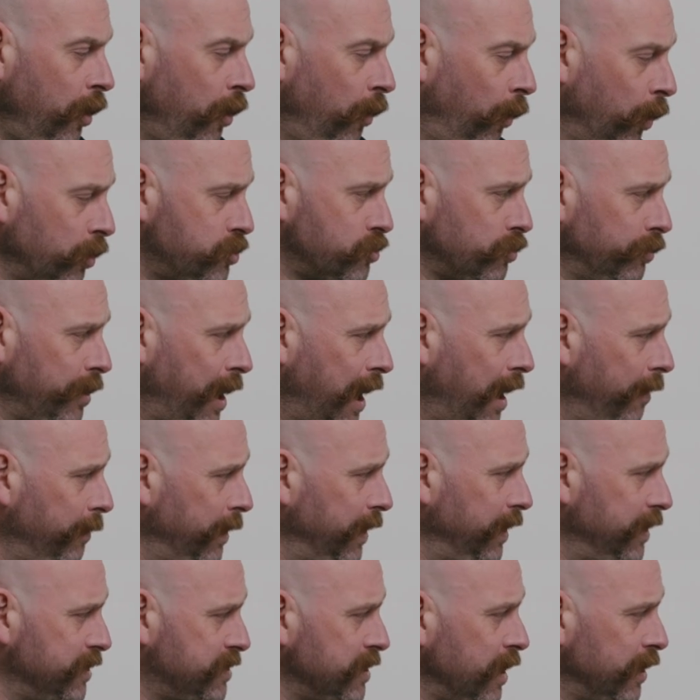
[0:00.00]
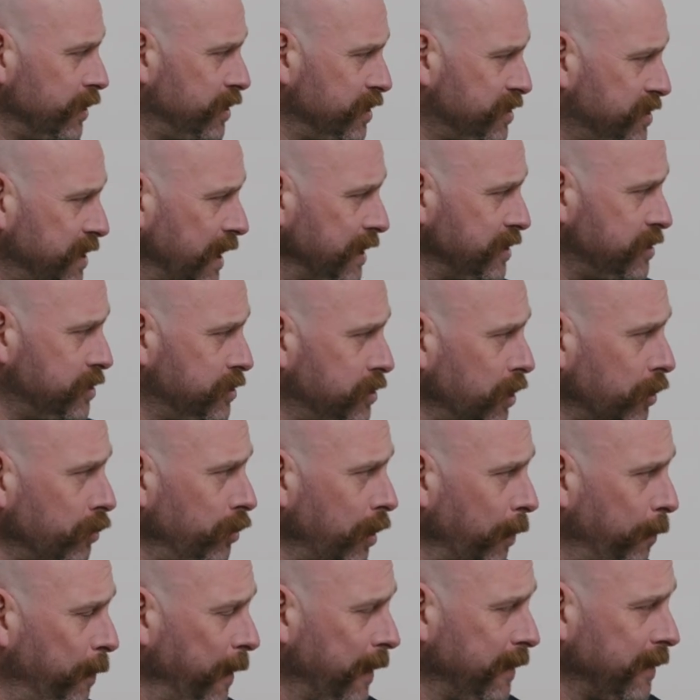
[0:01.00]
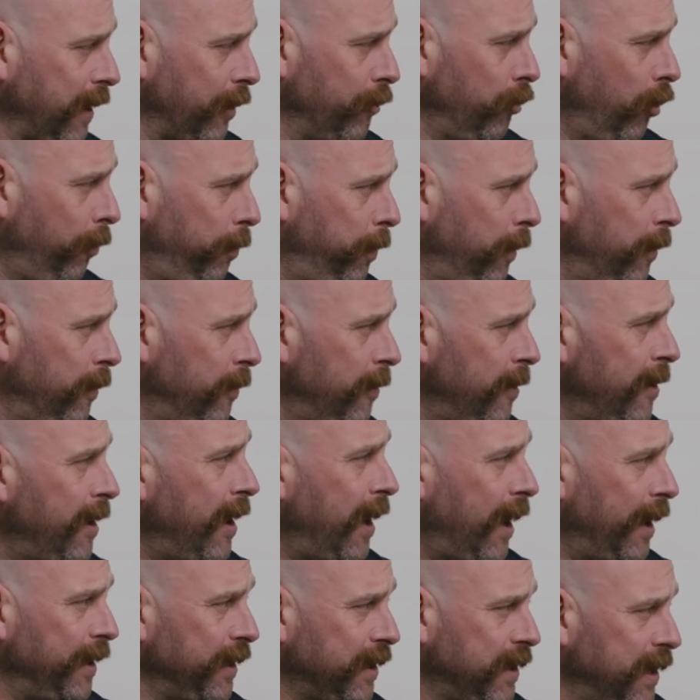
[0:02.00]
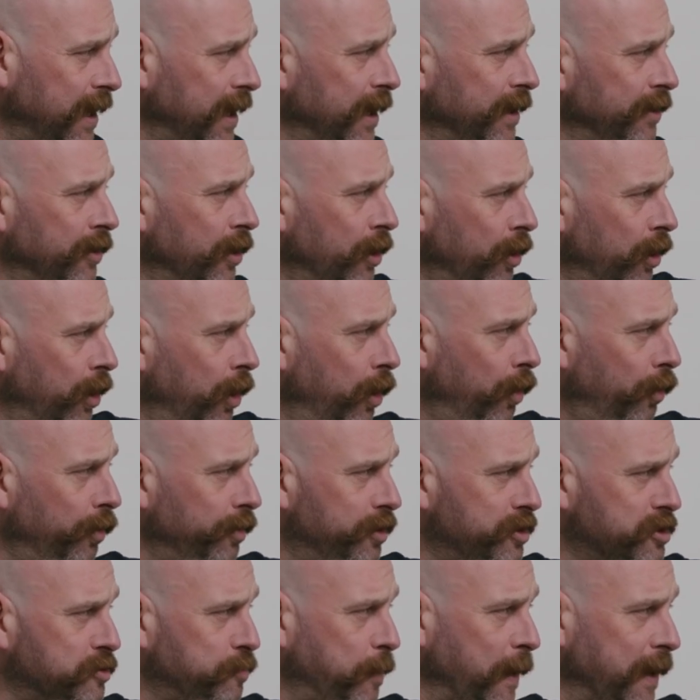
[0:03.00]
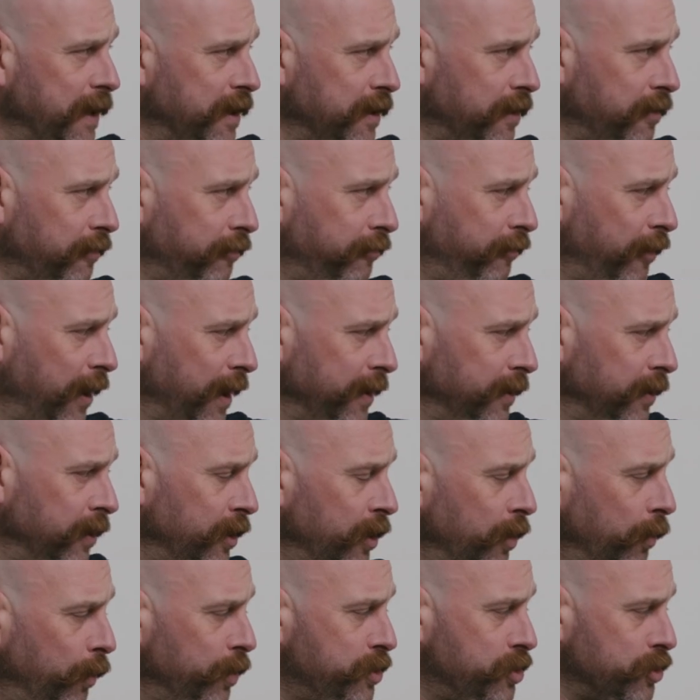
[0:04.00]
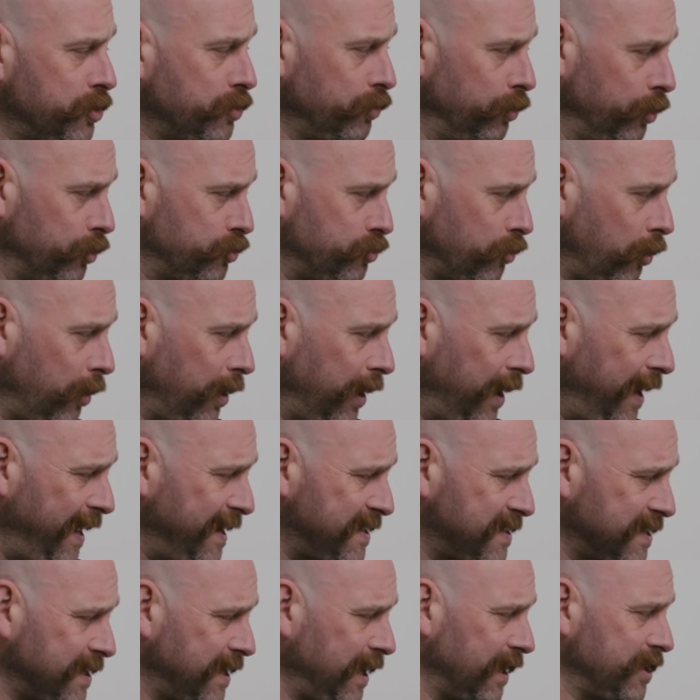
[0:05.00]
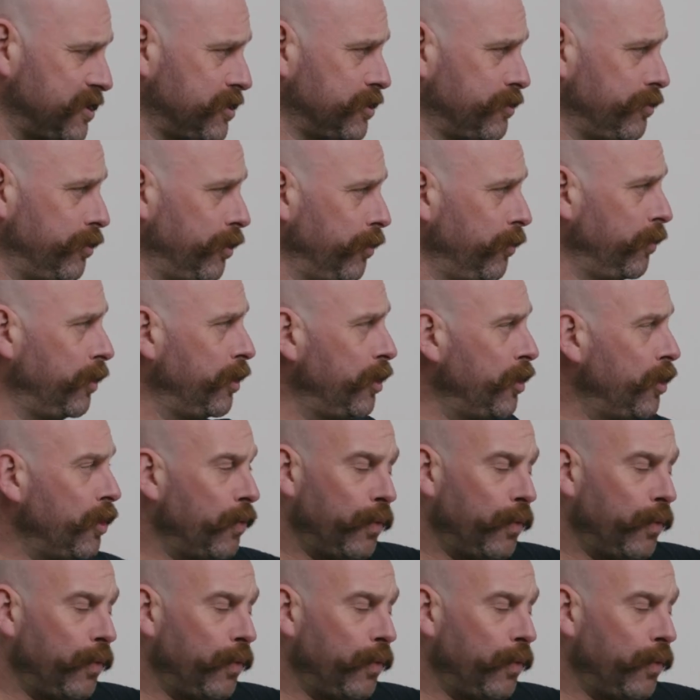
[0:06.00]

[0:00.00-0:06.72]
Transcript: what's going to happen is the sensors are going to pick that up and again lower the speed of the fan, which is going to draw less gas through,